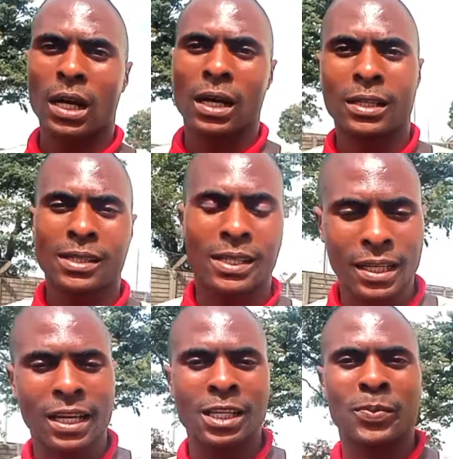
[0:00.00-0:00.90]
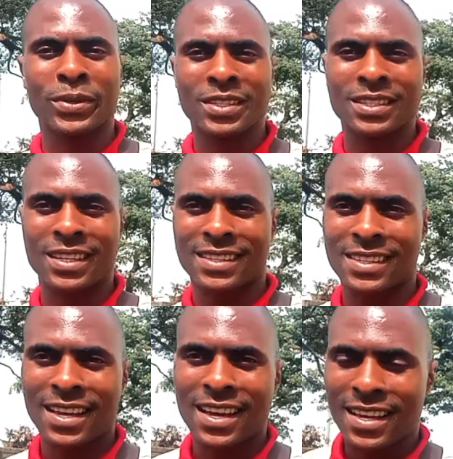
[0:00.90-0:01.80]
serious business.
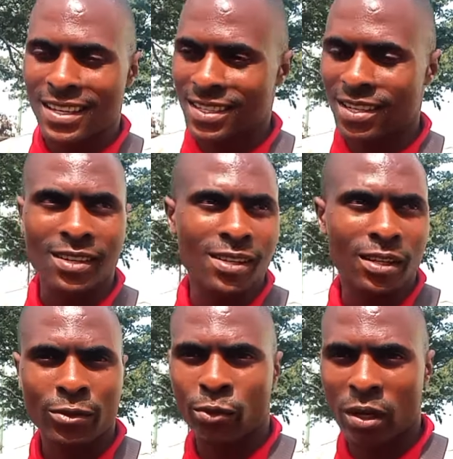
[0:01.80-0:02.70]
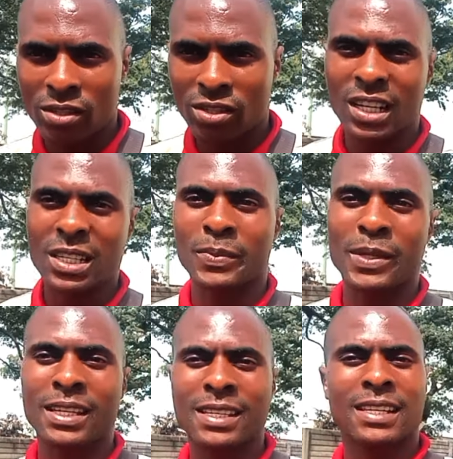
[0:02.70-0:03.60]
So if you want serious
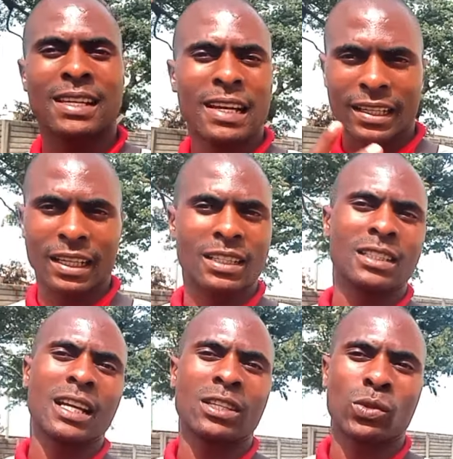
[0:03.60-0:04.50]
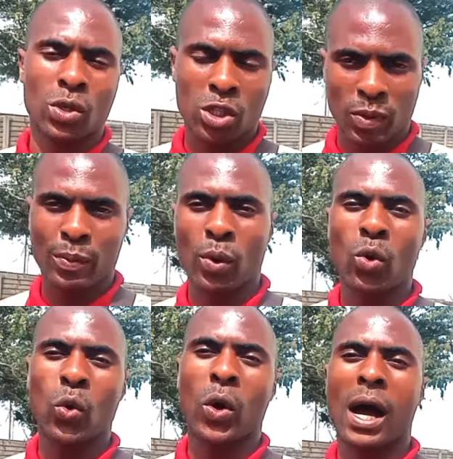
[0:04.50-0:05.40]
business, get in touch with those people
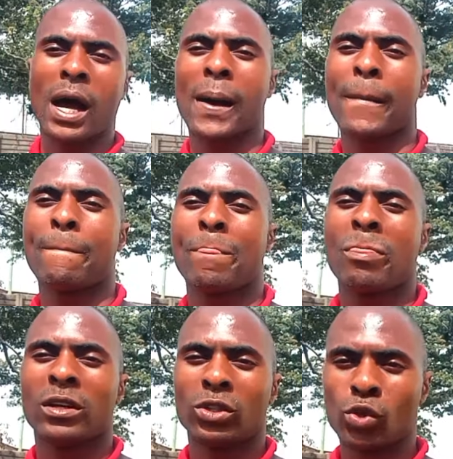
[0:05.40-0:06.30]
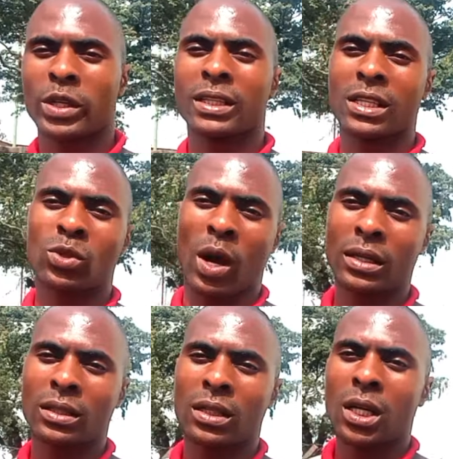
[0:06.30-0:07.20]
who are doing this one.